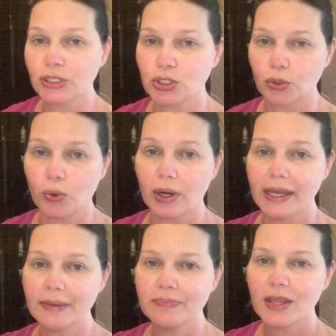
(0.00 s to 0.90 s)

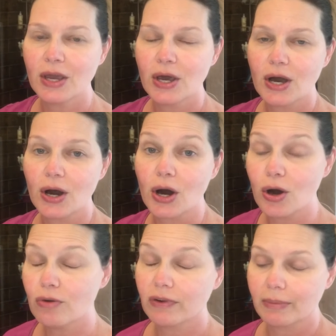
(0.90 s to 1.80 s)
joy
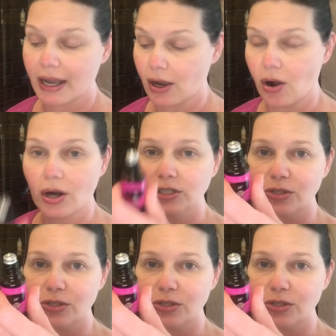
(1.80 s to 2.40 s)
over my heart.